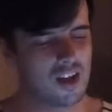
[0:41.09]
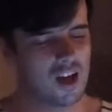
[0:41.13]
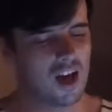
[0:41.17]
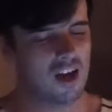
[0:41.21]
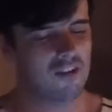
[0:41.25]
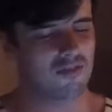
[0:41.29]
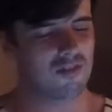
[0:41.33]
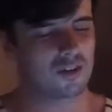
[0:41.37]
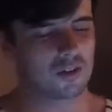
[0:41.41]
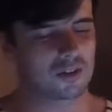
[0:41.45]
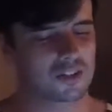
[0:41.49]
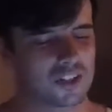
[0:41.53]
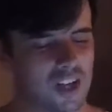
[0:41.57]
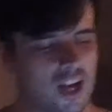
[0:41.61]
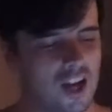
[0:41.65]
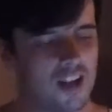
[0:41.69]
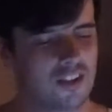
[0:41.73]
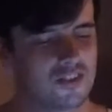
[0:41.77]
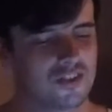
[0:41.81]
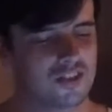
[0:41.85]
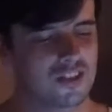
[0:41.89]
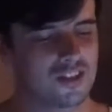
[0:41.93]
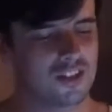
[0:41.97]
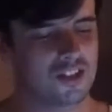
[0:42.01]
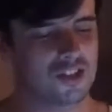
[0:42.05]
I've looked
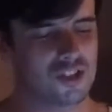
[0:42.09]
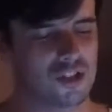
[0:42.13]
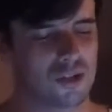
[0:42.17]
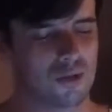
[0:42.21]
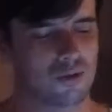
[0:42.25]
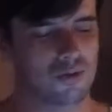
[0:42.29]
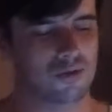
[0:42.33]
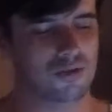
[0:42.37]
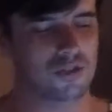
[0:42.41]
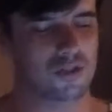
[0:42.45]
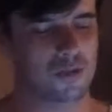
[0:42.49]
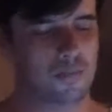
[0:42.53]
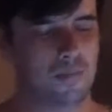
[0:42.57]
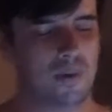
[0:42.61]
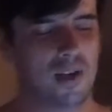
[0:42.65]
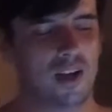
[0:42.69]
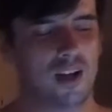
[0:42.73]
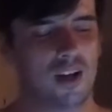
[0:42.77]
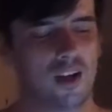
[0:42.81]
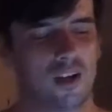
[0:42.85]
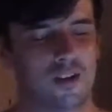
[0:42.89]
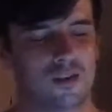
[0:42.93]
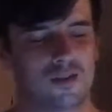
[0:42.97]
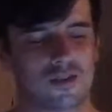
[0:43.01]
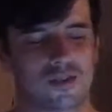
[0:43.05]
under the children's
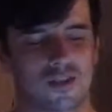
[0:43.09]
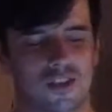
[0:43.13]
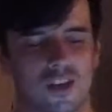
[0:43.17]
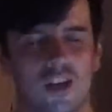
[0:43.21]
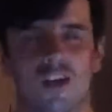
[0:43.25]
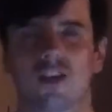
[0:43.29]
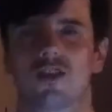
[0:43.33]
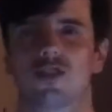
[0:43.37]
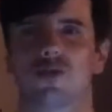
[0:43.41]
pillows,